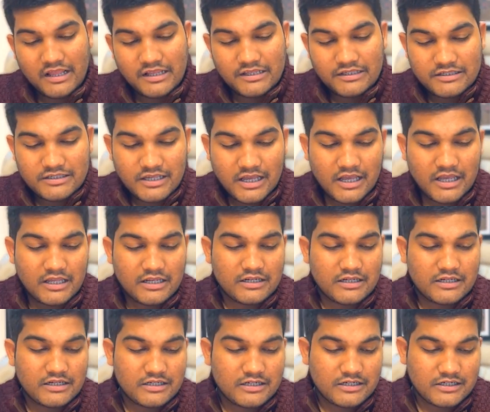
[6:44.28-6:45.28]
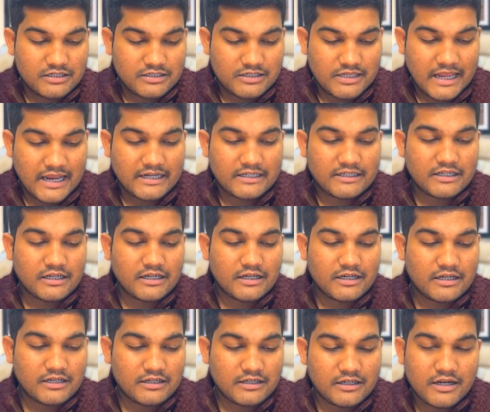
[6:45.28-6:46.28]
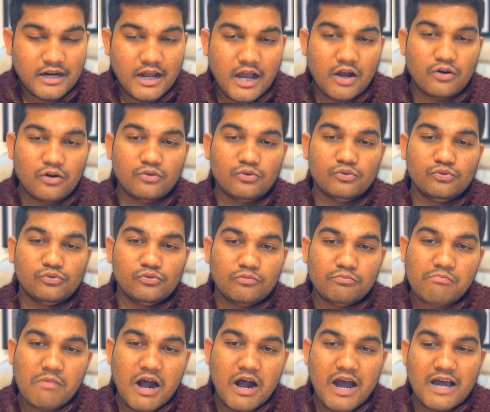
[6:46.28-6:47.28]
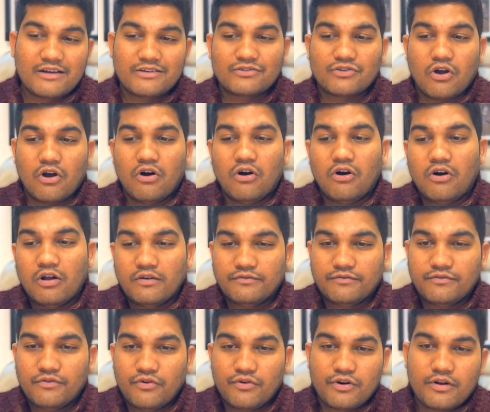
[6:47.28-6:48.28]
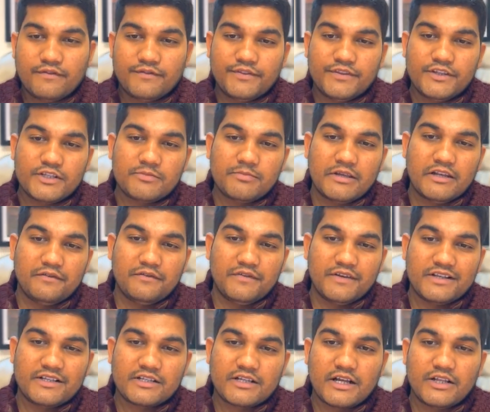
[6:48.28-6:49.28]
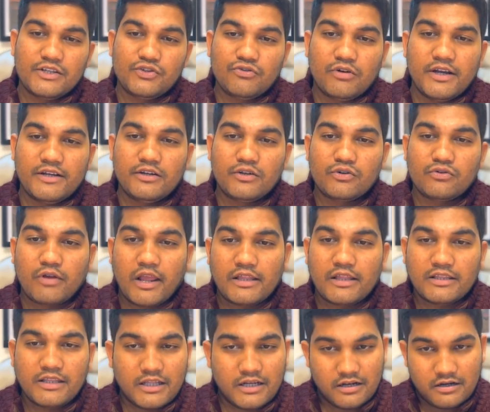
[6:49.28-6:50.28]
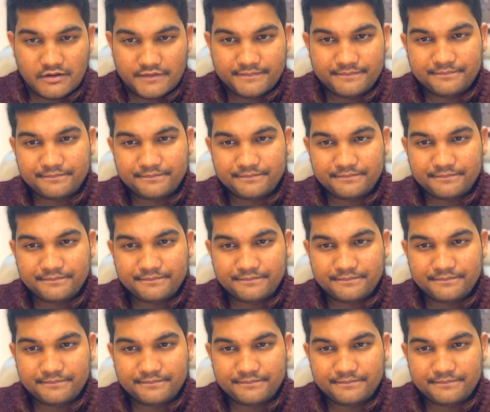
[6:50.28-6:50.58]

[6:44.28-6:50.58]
Sun, Saturn, Rahu, Mars, all four of these malefics conjoined together